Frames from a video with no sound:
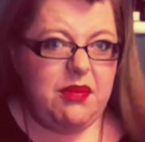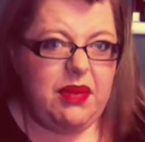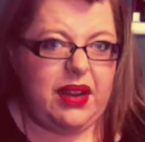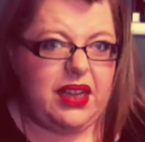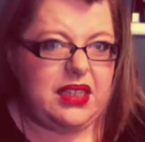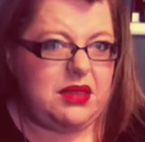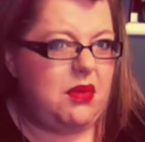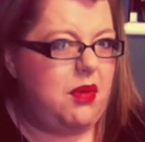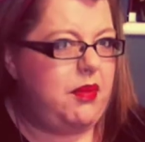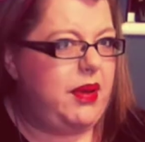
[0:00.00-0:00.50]

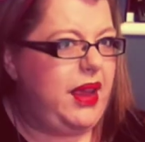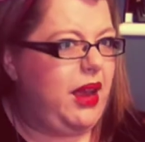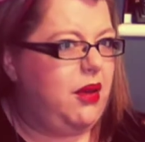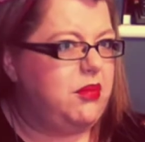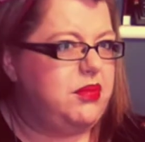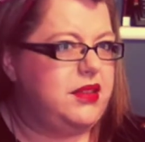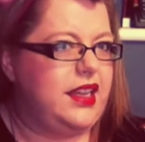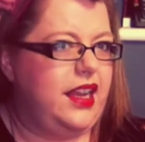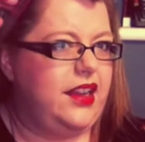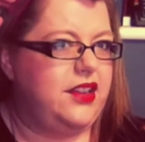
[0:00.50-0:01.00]
because I'm a bit
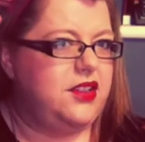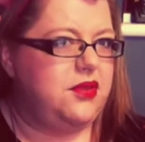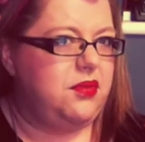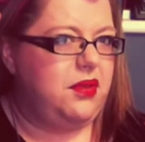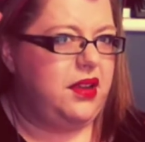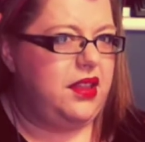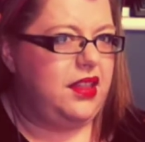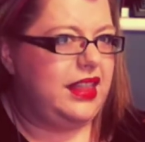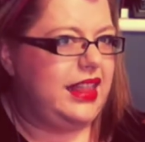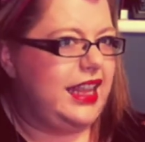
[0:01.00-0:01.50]
obsessed
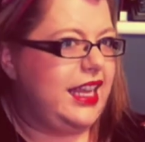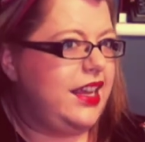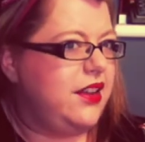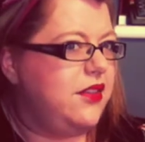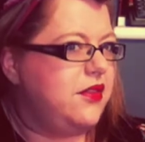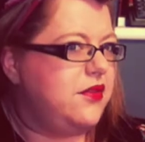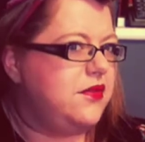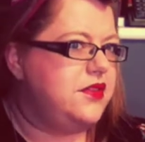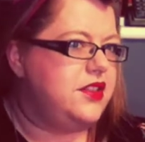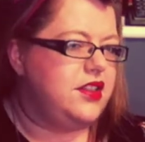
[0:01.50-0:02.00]
with
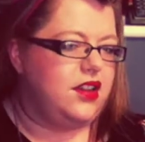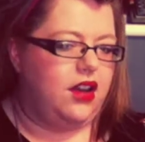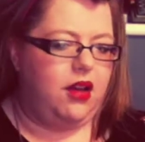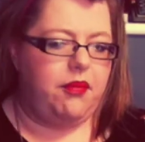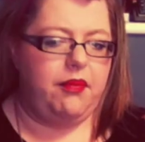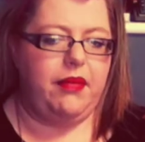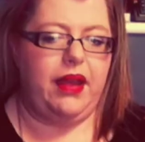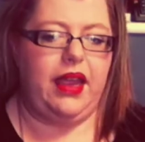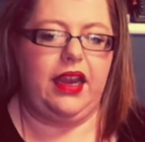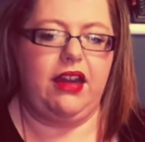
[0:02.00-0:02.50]
lift
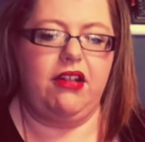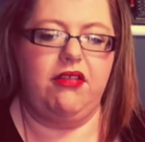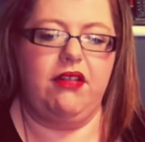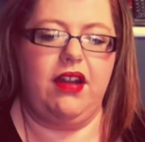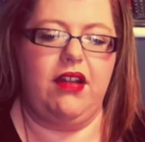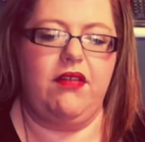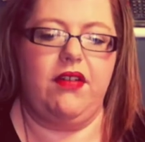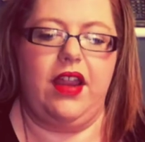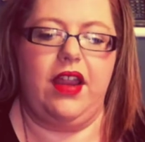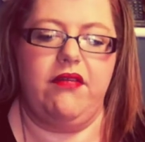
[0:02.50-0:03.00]
on my
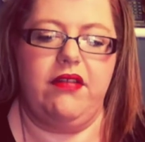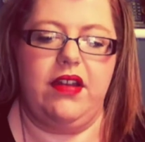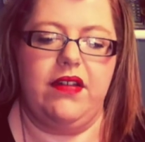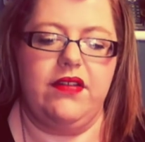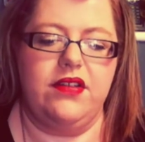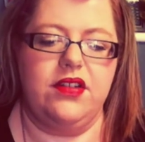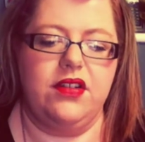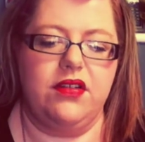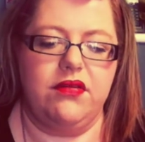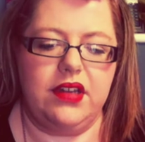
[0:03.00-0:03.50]
crown area.
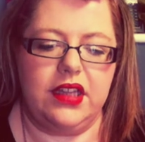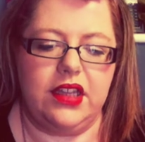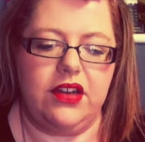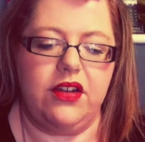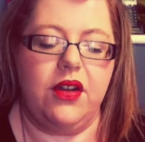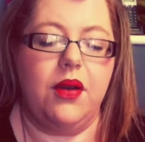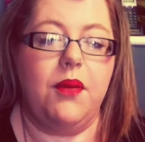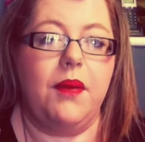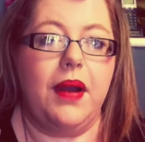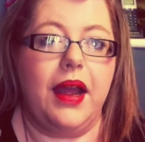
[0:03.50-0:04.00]
I don't really
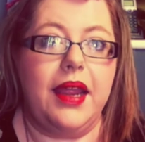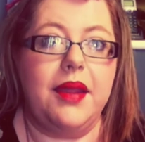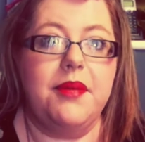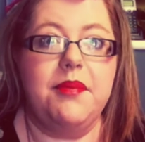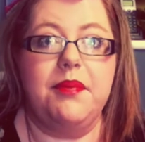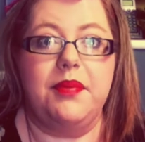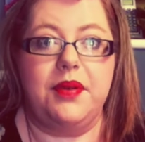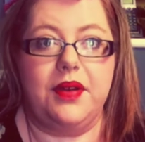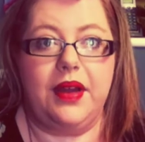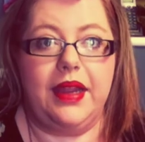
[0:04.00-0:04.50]
know why,
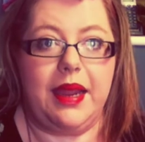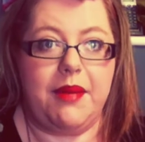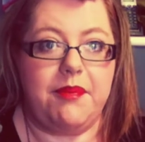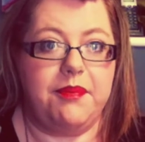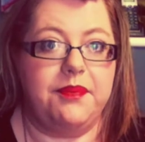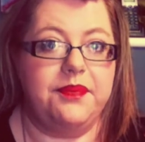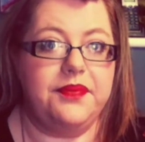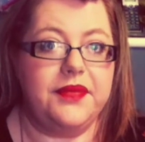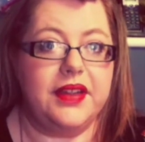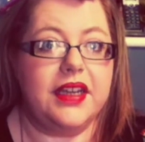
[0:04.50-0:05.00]
but
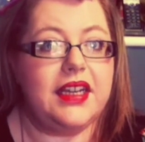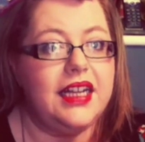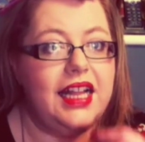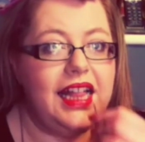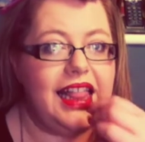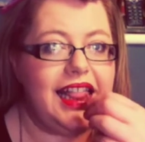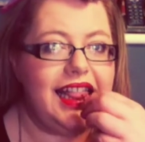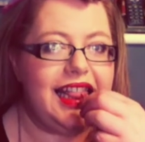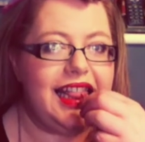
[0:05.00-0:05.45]
I am.